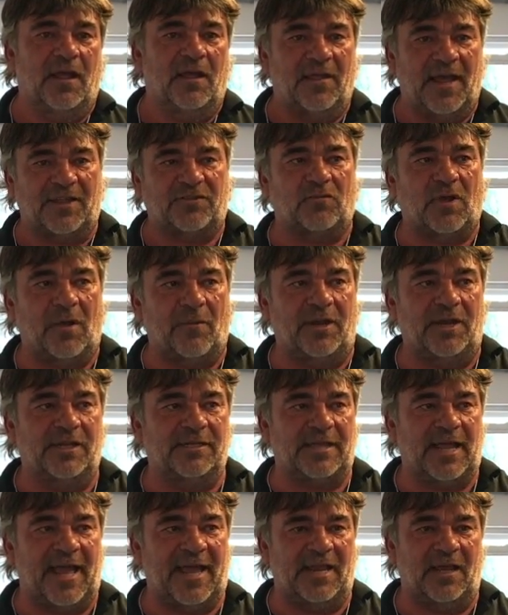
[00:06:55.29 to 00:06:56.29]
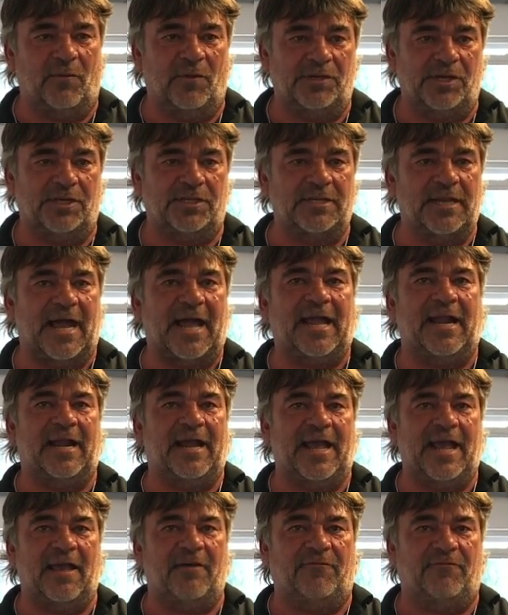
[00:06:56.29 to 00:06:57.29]
That's why we designed it with just
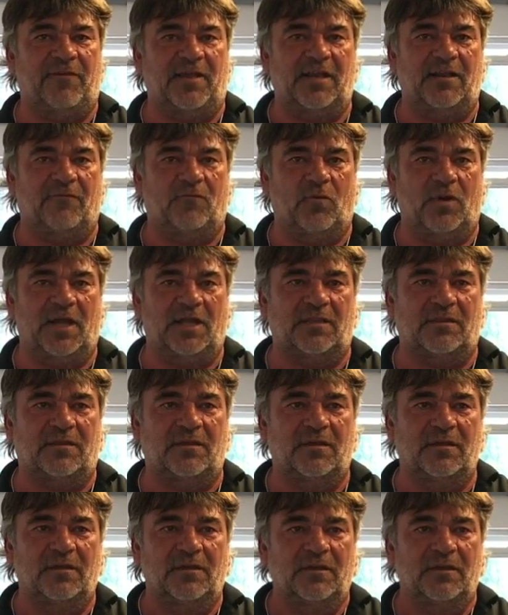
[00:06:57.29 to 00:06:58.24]
9.5 feet of width,